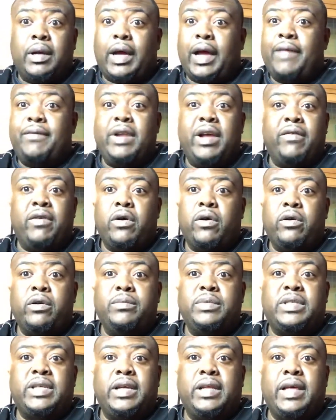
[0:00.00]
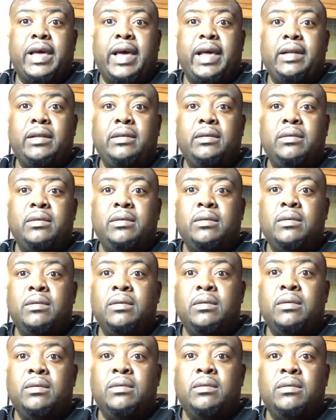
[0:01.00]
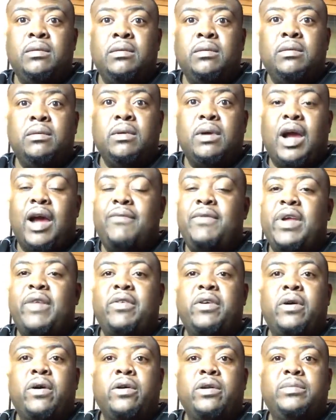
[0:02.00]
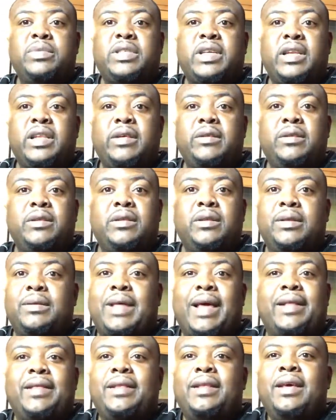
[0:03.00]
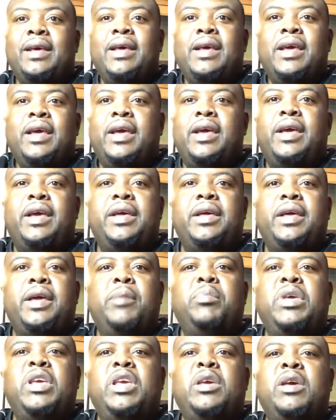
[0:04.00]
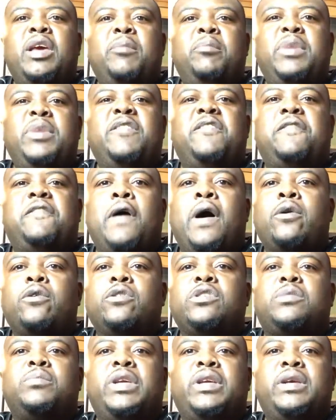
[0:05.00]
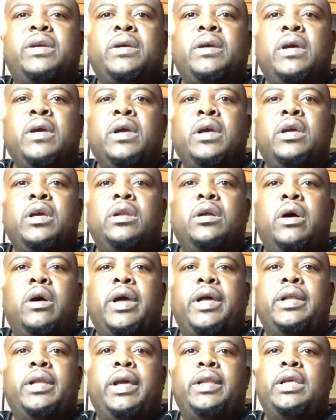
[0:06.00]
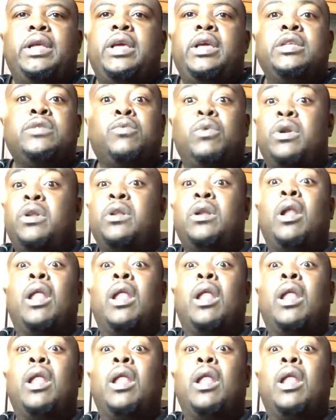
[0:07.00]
I've never heard him say that. I've never heard him say that it befuddles me, and he's one of the